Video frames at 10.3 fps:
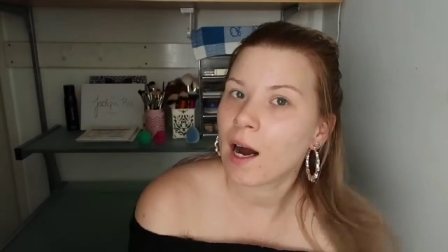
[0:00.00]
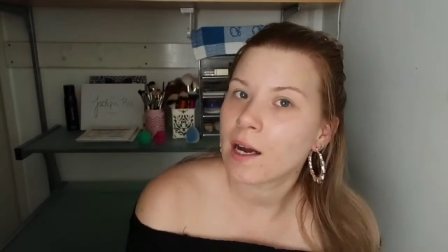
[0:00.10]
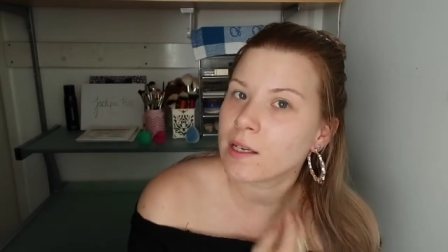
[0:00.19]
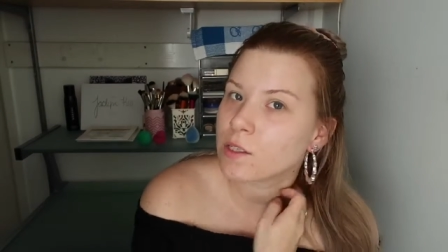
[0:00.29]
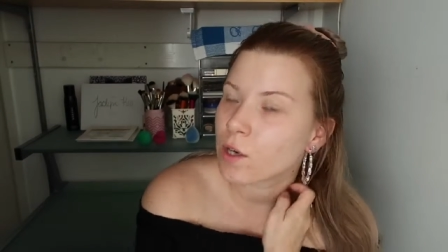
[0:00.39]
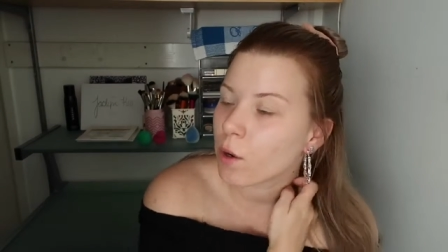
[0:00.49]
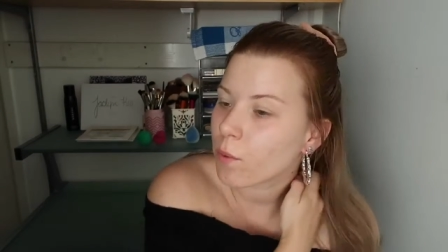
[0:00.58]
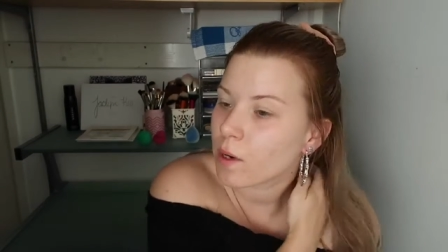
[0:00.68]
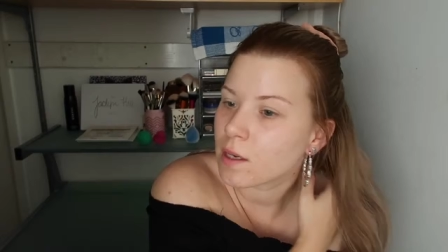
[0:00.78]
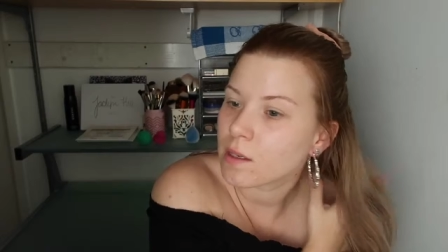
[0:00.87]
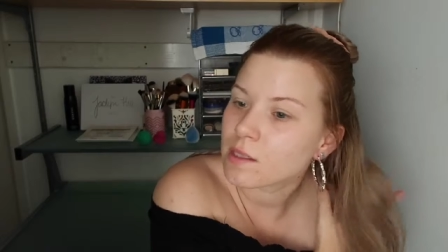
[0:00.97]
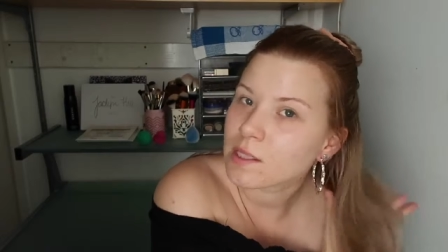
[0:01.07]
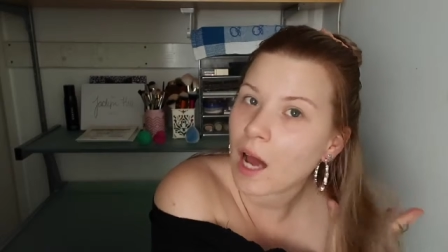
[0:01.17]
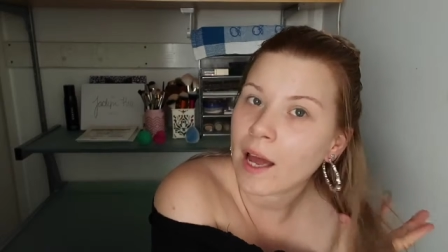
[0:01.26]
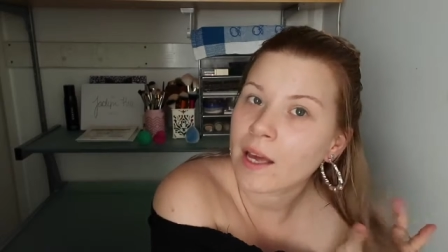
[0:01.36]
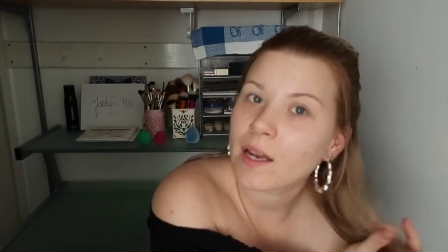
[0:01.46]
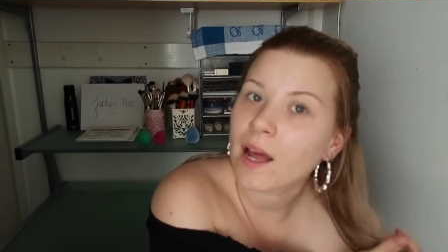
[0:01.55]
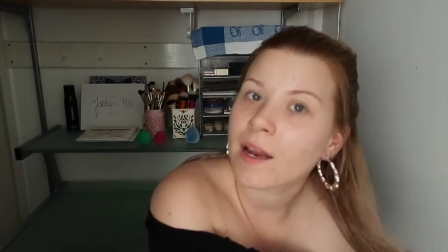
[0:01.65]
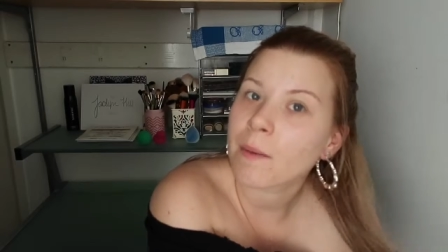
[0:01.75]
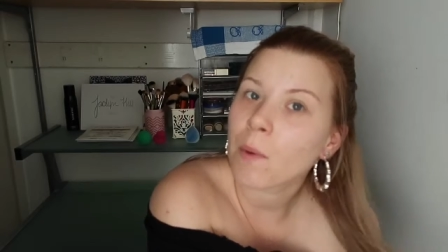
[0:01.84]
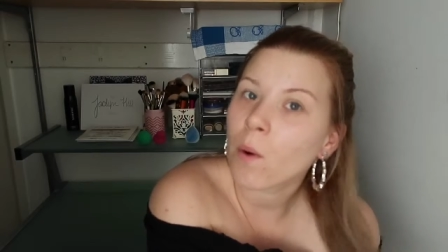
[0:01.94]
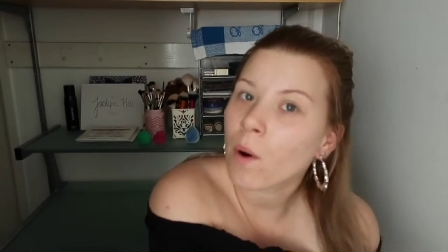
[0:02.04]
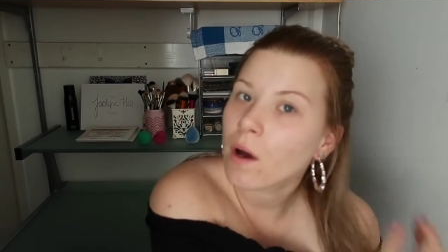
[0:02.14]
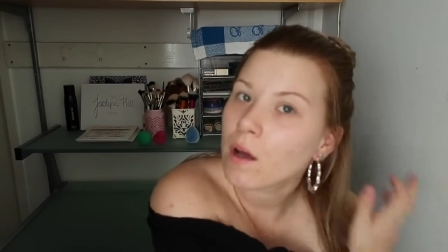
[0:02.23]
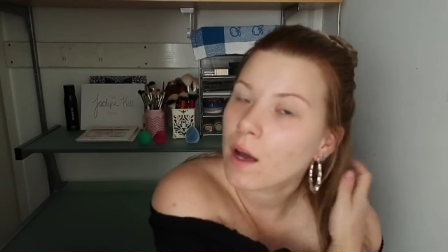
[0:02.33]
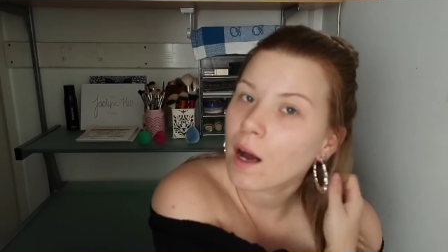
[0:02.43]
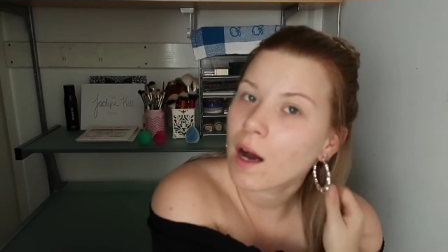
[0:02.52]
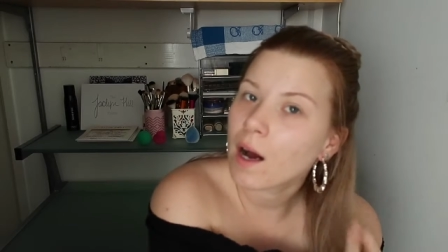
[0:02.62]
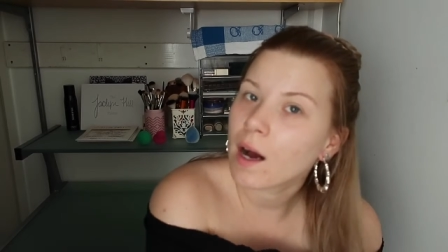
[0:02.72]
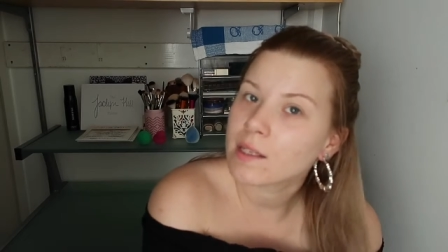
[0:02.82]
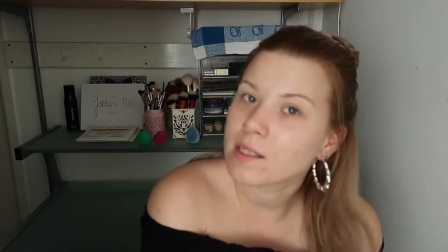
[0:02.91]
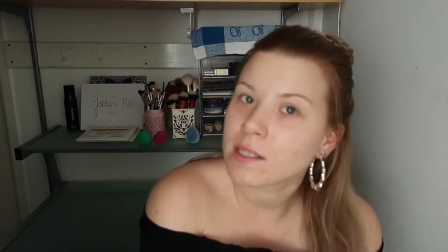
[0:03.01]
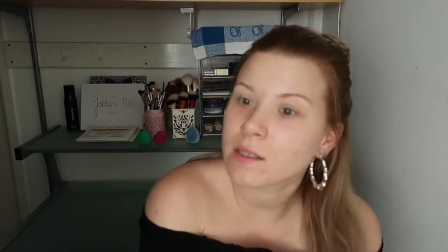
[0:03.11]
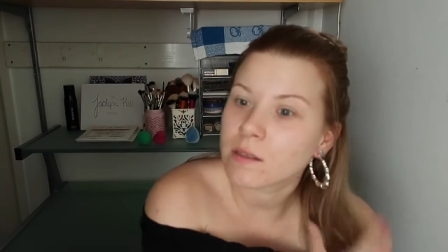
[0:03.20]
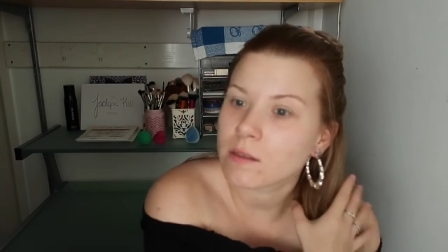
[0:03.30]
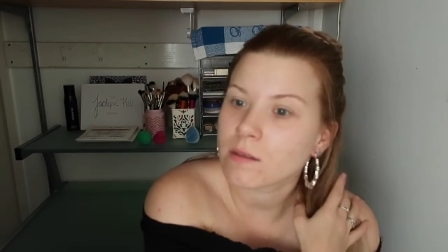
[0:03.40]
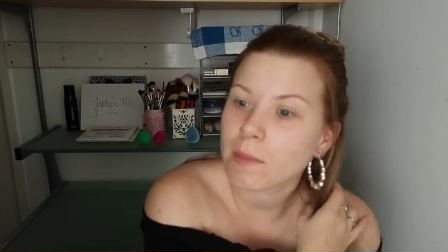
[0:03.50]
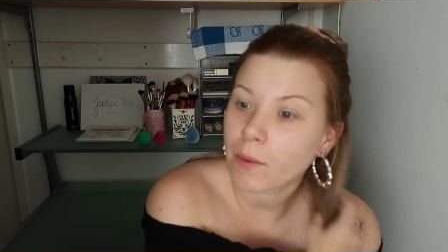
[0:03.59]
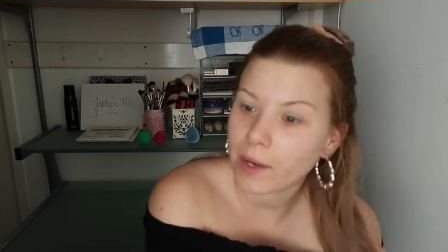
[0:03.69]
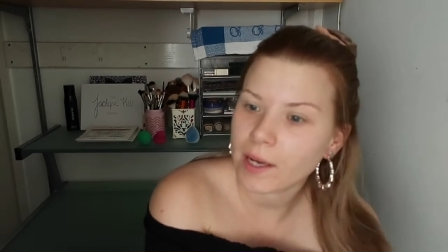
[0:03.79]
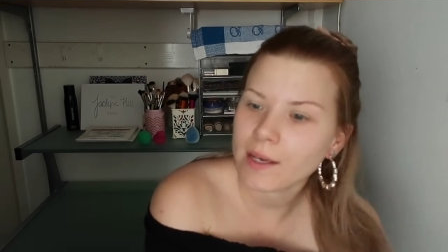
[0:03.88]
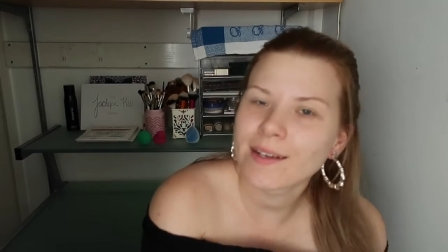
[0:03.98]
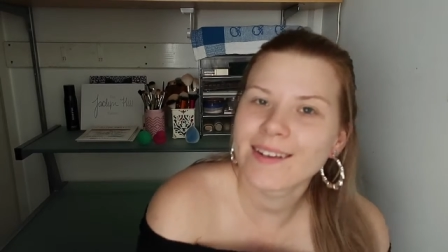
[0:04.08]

I don't want to dye it anymore until my wedding